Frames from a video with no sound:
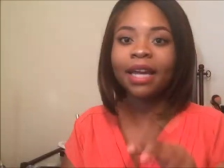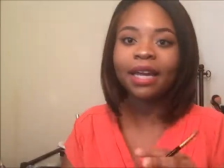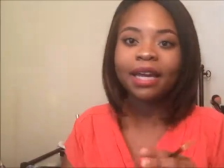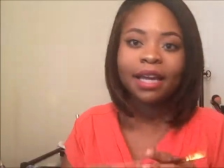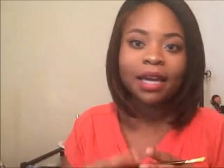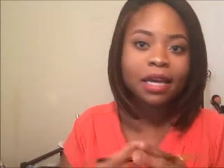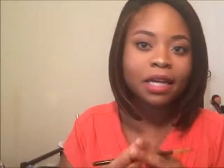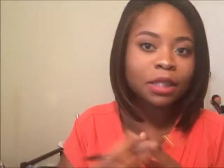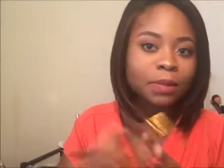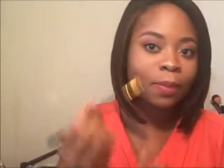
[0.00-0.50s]

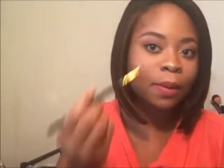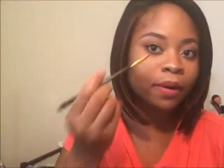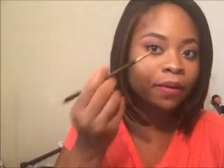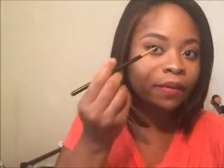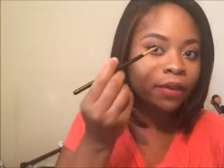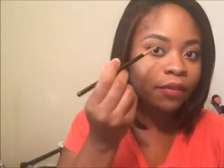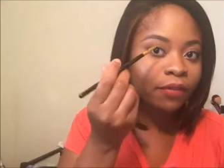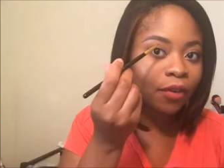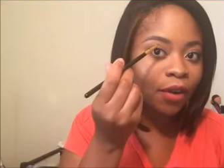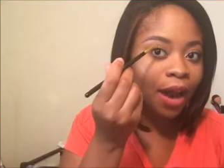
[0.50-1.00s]
like it. It's
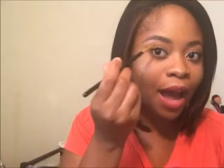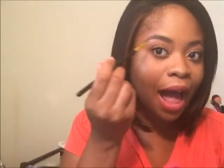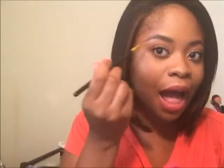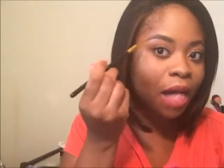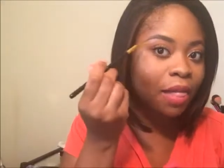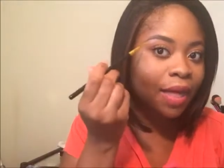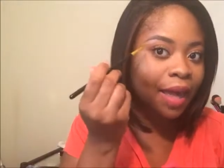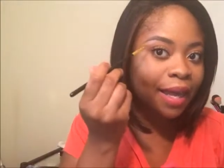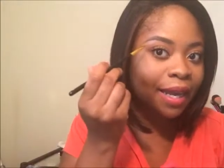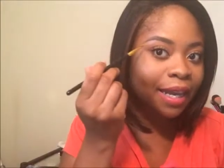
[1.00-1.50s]
perfect for
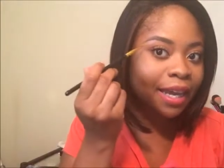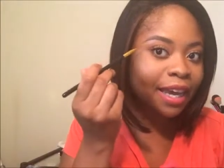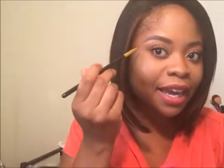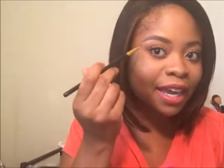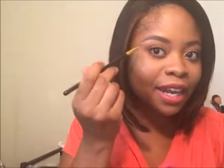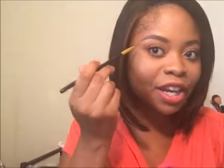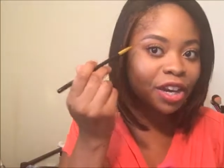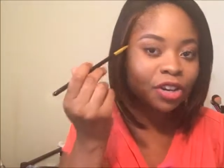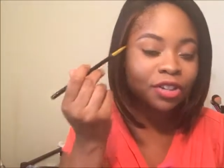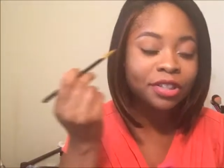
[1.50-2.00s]
outlining,
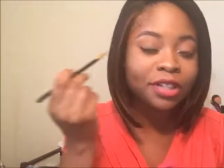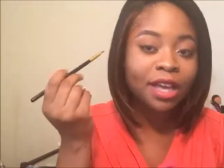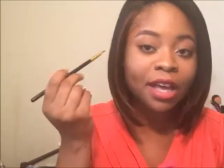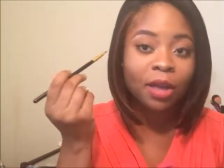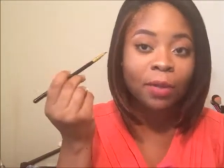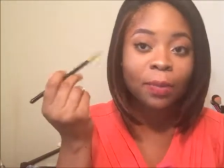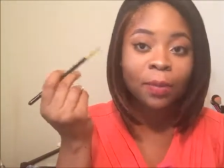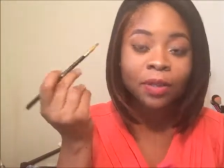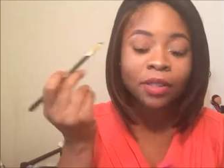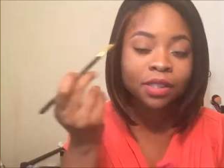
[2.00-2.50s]
getting your
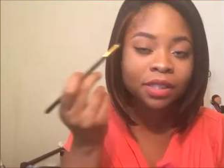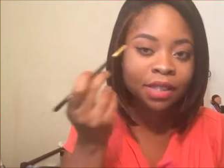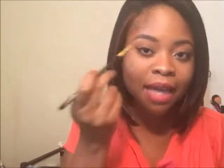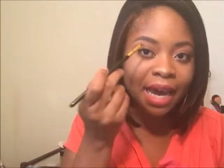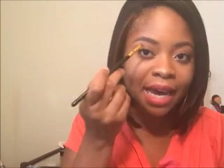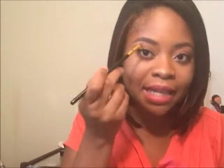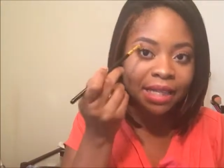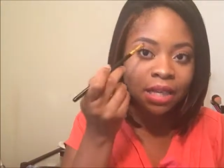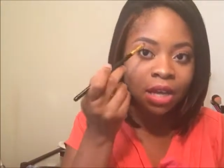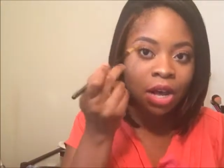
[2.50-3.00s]
tail
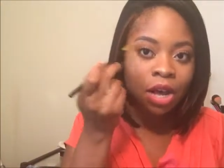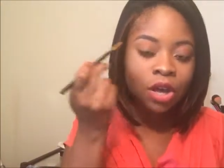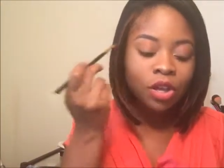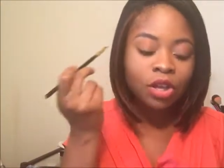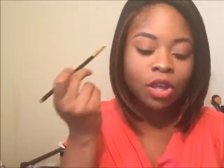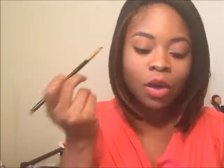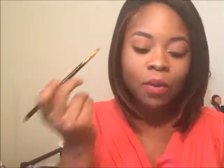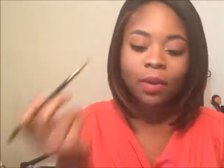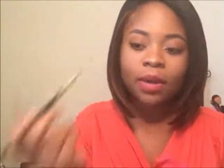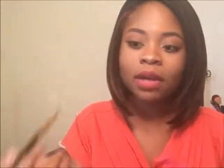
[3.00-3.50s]
precise,
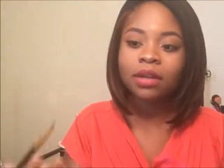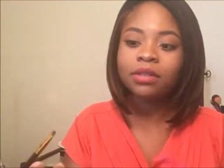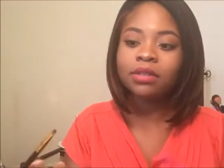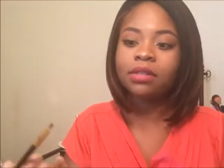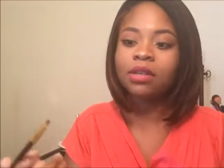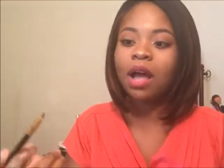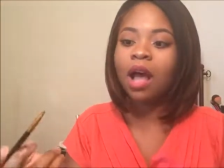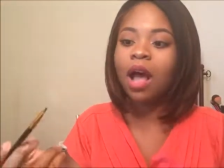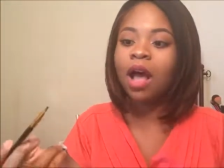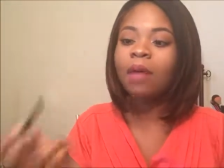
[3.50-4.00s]
going on
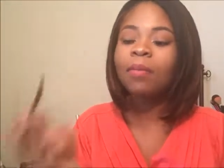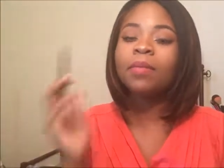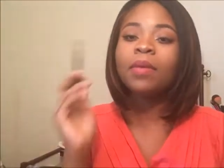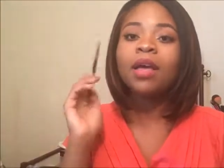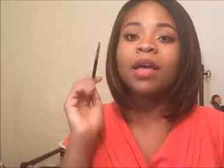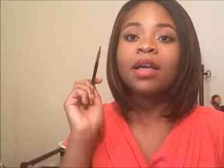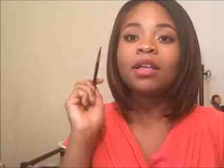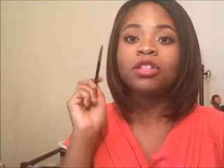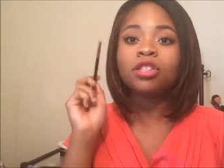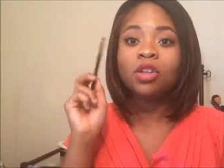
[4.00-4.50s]
top.
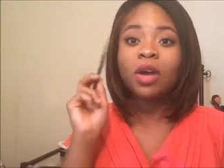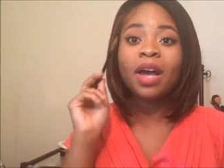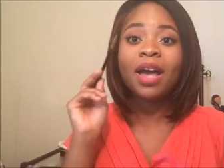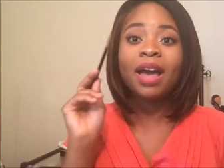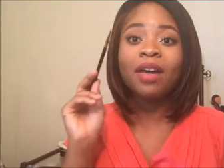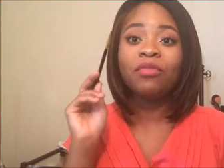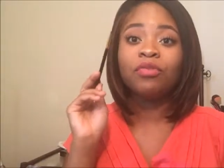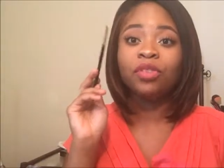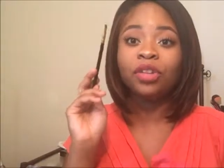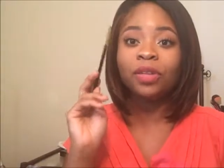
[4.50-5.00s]
So I
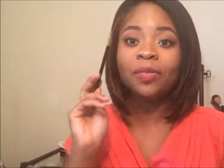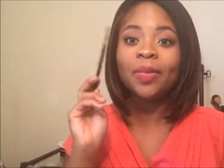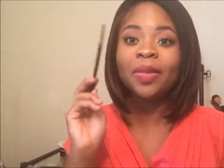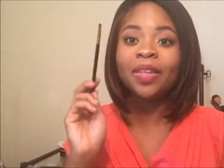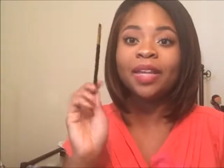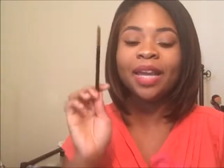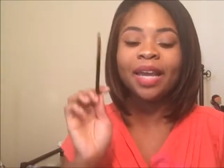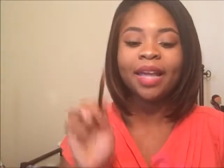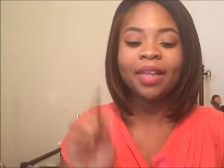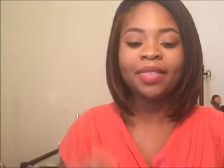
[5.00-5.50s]
have really
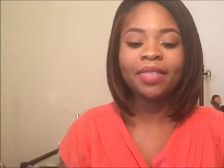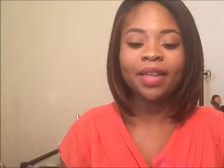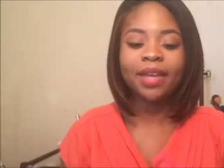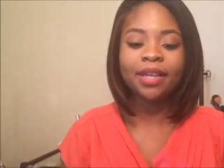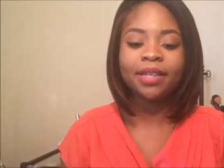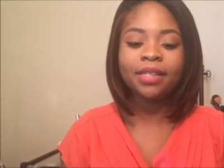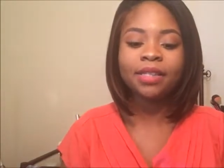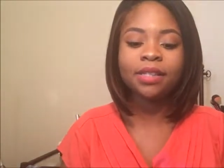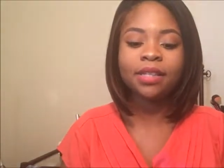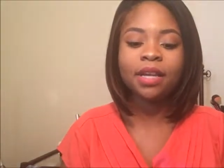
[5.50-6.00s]
been liking
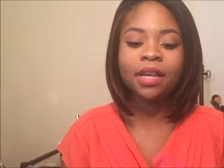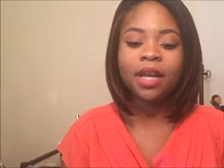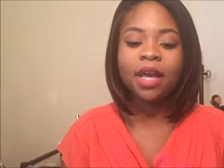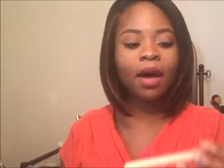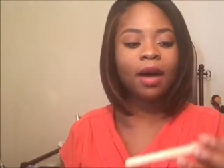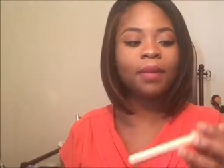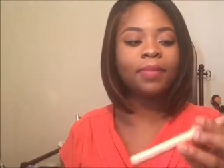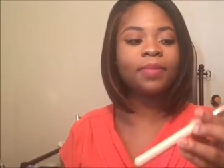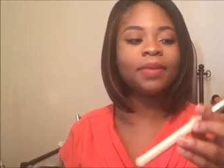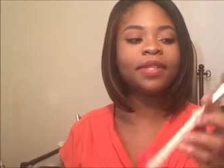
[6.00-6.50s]
this.
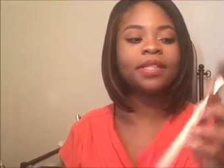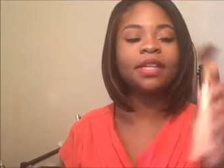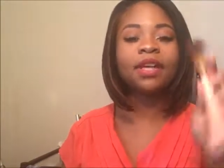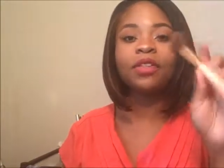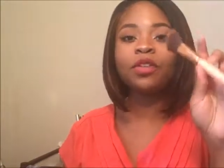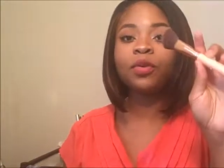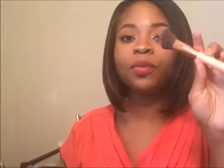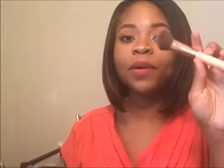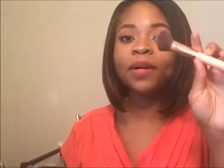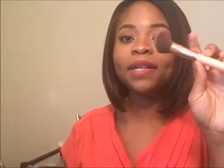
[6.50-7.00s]
Um, this
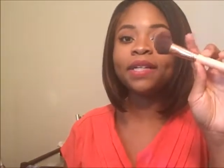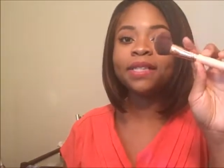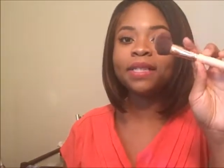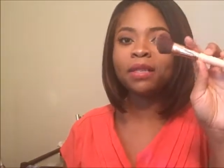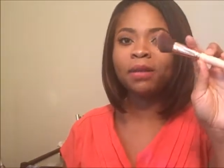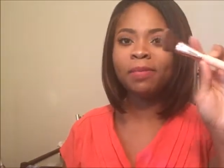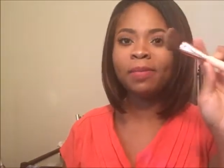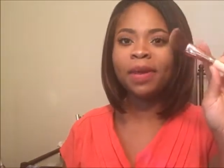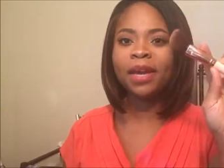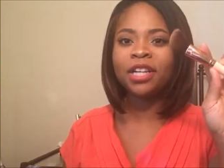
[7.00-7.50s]
other one is
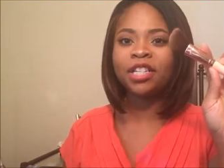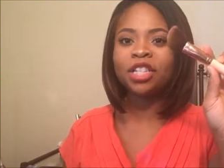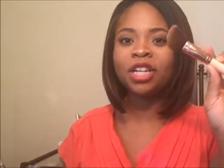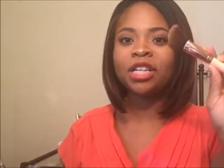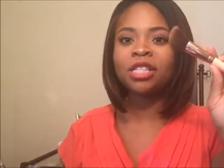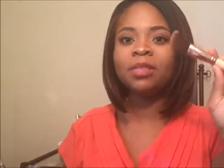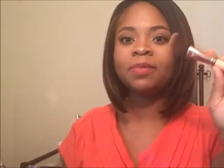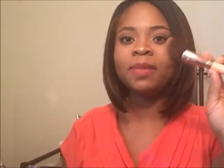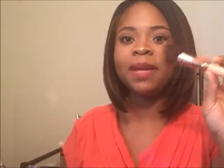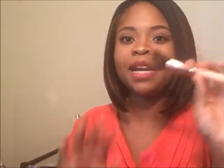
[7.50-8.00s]
the BH
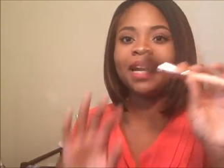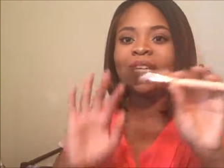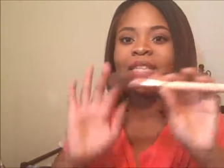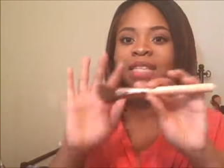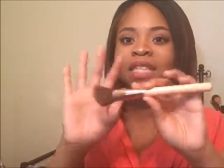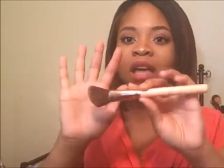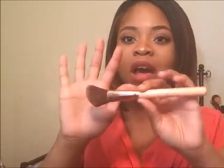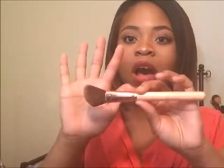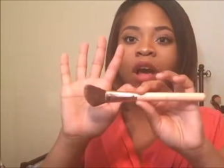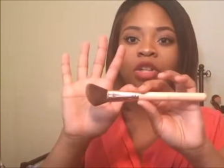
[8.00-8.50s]

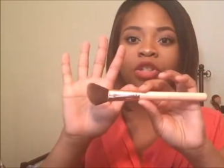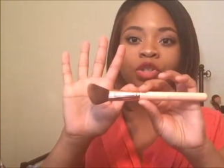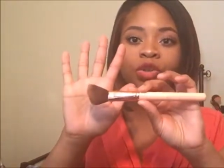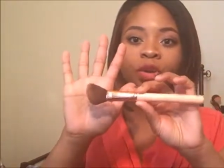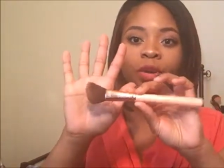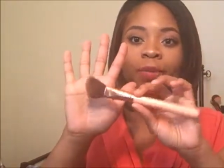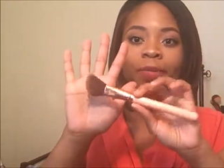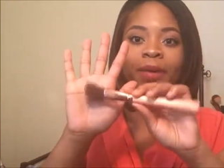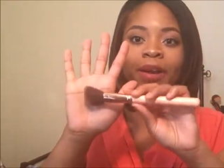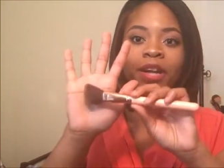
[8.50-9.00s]
Cosmetics
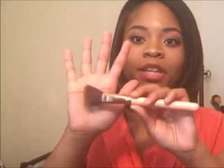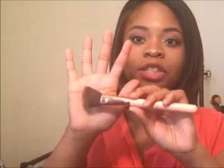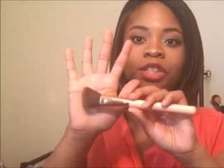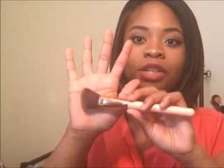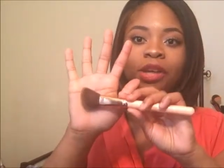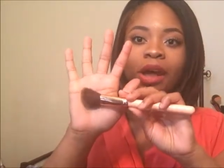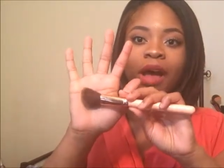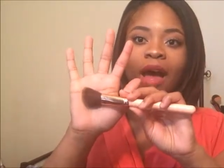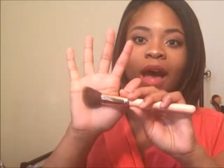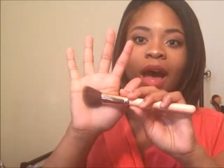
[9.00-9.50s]
Contour Brush.